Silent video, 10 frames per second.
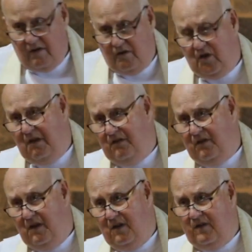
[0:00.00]

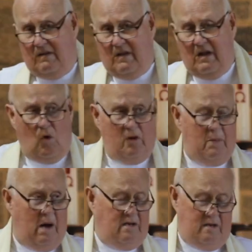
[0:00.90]
Jesus and they talk
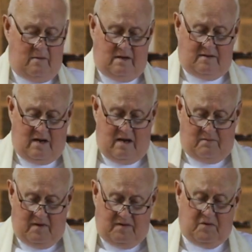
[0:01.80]
about him and they say,
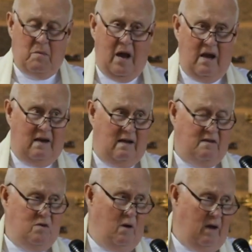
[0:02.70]
"This man does
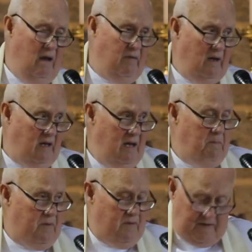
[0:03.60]
not even
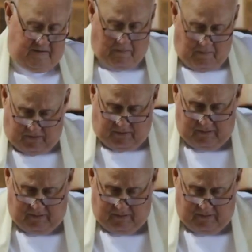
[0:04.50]
keep the Sabbath."